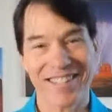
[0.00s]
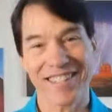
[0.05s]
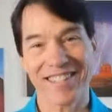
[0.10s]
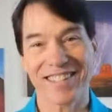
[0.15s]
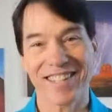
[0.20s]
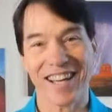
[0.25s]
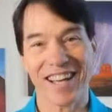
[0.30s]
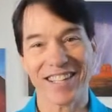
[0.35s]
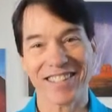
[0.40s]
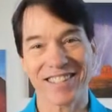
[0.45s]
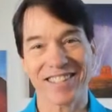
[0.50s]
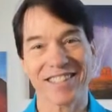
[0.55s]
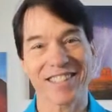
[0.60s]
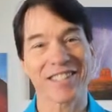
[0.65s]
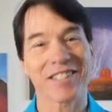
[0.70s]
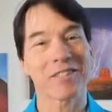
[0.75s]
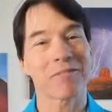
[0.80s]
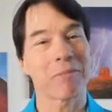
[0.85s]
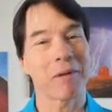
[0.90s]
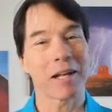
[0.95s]
say taxes
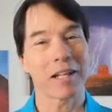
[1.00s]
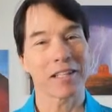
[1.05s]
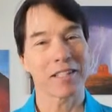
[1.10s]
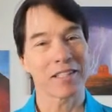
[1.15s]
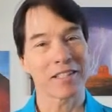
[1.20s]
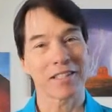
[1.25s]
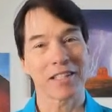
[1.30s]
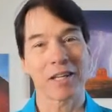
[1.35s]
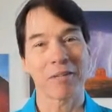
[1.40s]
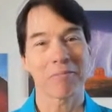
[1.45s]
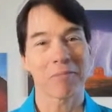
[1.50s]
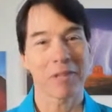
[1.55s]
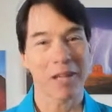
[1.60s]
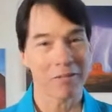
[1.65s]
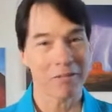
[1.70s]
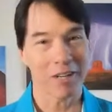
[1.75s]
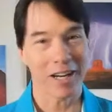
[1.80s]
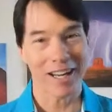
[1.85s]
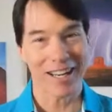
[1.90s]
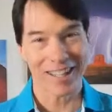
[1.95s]
and smile at the same
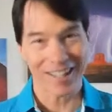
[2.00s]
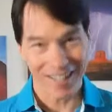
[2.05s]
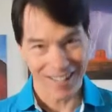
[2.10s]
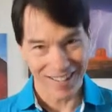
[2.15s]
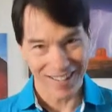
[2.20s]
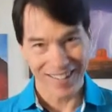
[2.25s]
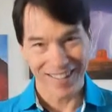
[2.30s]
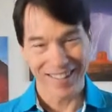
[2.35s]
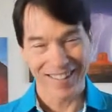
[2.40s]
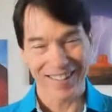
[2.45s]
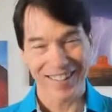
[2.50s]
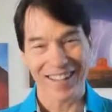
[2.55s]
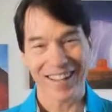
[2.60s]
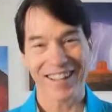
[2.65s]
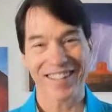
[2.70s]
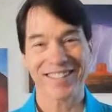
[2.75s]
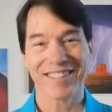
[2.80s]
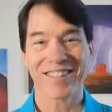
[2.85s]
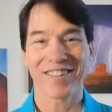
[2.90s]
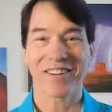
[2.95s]
time, right?
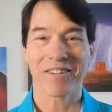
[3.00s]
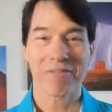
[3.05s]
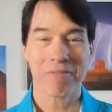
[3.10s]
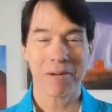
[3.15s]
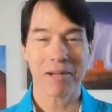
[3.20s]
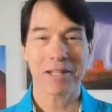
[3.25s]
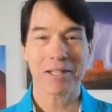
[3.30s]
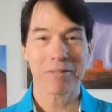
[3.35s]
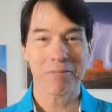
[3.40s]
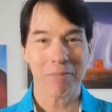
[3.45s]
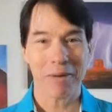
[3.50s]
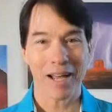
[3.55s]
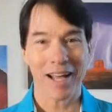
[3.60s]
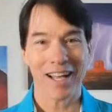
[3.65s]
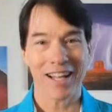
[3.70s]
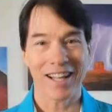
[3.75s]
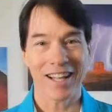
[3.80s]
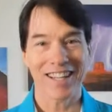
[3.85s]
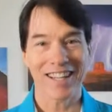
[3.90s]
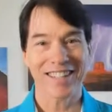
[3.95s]
Okay, so everybody's
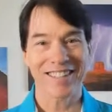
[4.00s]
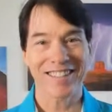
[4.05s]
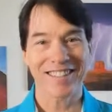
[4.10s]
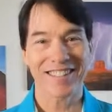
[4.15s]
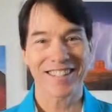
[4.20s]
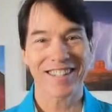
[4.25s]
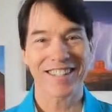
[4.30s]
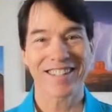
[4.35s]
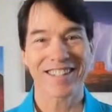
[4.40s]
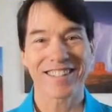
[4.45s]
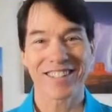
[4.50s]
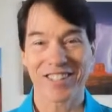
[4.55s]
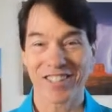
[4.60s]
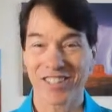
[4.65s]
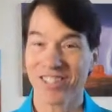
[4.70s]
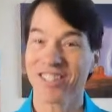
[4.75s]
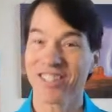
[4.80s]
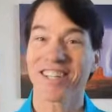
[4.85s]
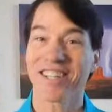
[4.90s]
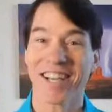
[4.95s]
smiling still,
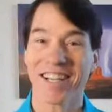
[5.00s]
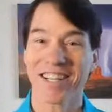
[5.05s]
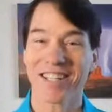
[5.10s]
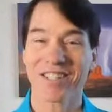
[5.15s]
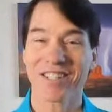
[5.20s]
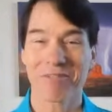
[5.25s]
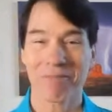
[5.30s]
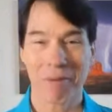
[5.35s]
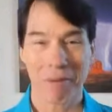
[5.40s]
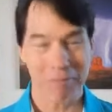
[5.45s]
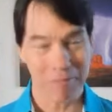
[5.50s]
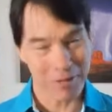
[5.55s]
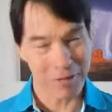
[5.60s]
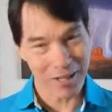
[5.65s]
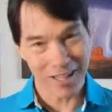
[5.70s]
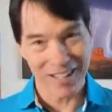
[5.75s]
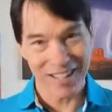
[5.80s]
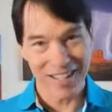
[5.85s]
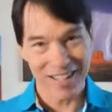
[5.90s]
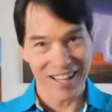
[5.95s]
30 seconds,
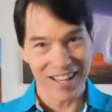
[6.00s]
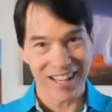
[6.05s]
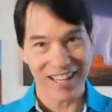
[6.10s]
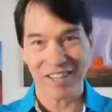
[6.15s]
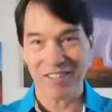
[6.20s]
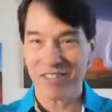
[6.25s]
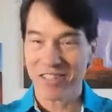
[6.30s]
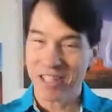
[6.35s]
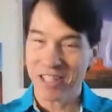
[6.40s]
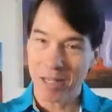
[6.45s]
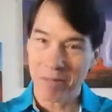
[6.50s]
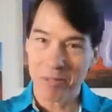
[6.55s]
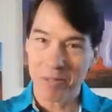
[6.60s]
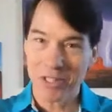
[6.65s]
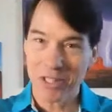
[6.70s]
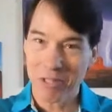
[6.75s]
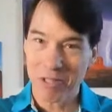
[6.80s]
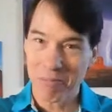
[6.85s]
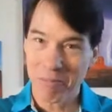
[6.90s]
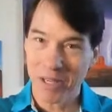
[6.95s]
remember? And every time you
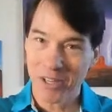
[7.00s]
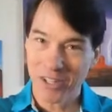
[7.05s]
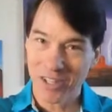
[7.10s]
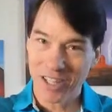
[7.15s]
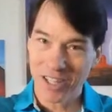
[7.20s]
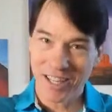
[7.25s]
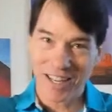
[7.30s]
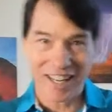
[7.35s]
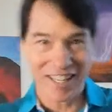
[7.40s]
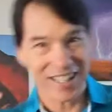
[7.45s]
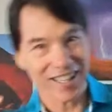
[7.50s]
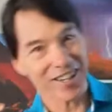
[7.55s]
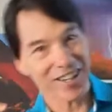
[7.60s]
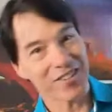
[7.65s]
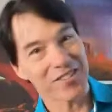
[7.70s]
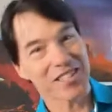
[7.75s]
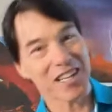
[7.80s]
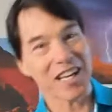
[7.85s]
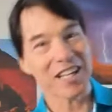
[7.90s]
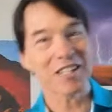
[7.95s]
see me or Lynette, you
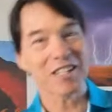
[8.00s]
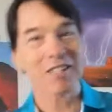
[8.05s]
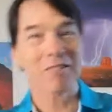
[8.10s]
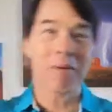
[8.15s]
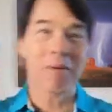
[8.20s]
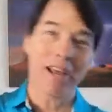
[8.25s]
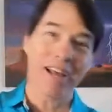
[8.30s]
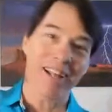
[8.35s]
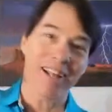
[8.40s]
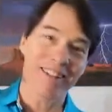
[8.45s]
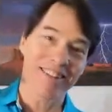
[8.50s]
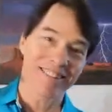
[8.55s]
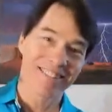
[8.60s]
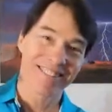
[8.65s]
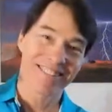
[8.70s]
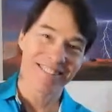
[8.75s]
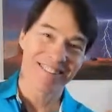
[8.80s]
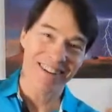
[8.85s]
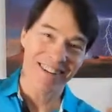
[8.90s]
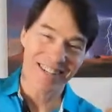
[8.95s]
always got to smile,
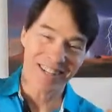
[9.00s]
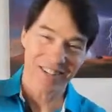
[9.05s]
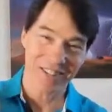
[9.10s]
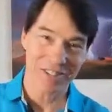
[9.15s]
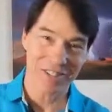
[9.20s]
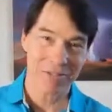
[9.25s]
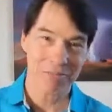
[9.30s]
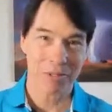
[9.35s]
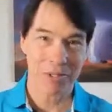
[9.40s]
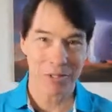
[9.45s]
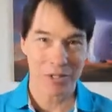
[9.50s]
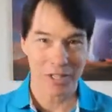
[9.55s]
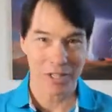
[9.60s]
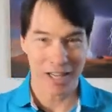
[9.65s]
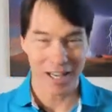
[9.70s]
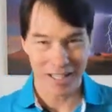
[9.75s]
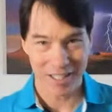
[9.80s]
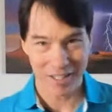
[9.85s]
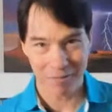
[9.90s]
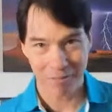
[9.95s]
right? Always put a
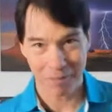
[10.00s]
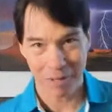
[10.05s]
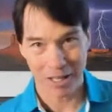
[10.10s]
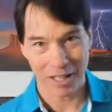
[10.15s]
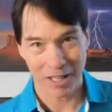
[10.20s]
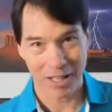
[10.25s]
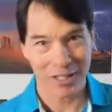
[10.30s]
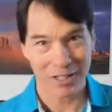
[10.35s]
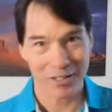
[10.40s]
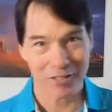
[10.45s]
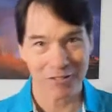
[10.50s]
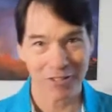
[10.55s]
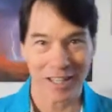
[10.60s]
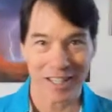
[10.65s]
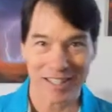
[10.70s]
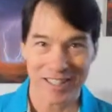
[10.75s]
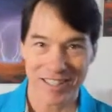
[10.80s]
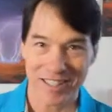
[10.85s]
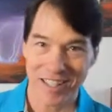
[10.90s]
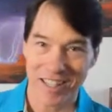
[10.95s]
nice smile on your
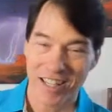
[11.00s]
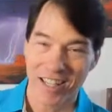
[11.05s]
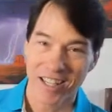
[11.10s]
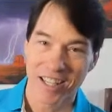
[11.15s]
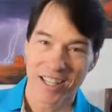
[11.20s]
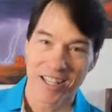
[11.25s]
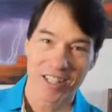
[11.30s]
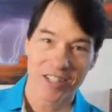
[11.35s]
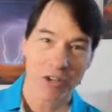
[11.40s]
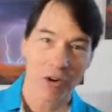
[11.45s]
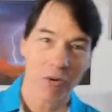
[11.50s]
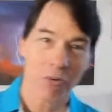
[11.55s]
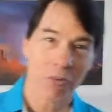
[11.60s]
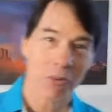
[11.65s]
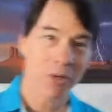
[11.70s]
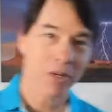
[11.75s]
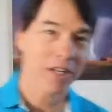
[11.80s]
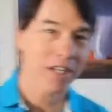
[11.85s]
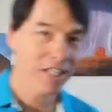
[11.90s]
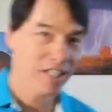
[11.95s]
face. So
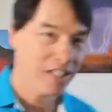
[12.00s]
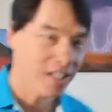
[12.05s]
we're in